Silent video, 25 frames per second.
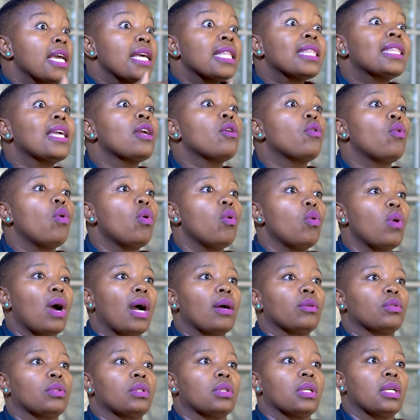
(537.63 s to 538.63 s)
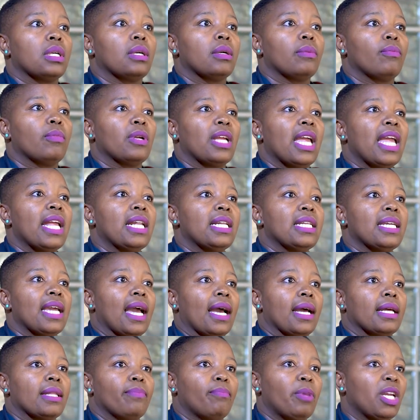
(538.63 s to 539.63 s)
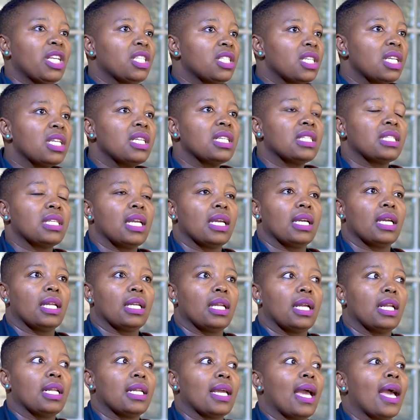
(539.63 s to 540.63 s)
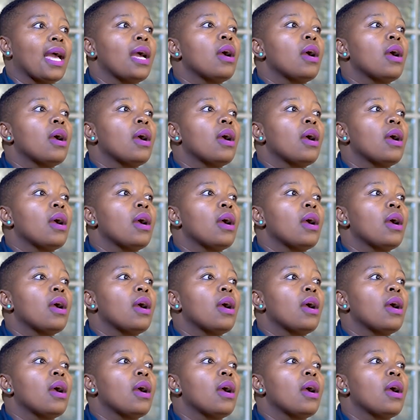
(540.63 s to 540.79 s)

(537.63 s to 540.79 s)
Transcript: They go out earlier. Pension is taken earlier.